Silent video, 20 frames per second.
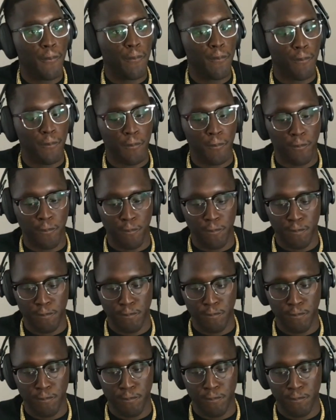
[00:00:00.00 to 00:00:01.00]

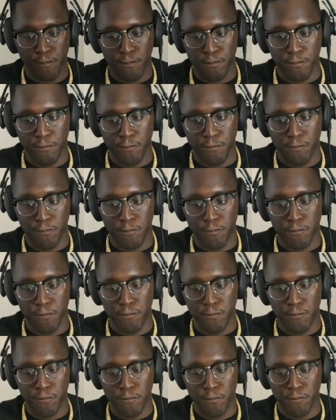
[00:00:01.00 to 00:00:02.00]

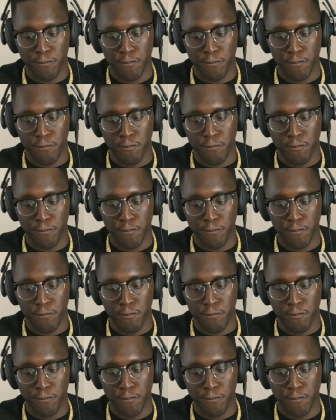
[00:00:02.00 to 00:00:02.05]
(silence)